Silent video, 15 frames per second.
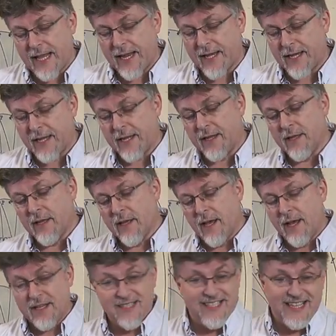standing,
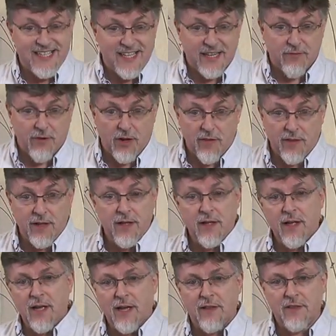uh, sitting rather,
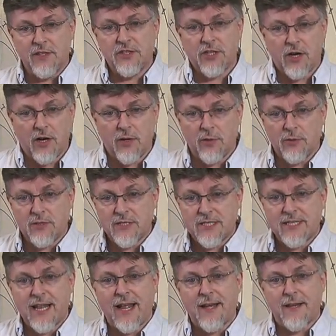and the child
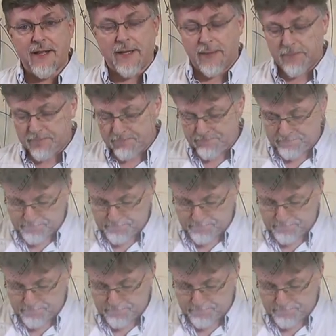standing.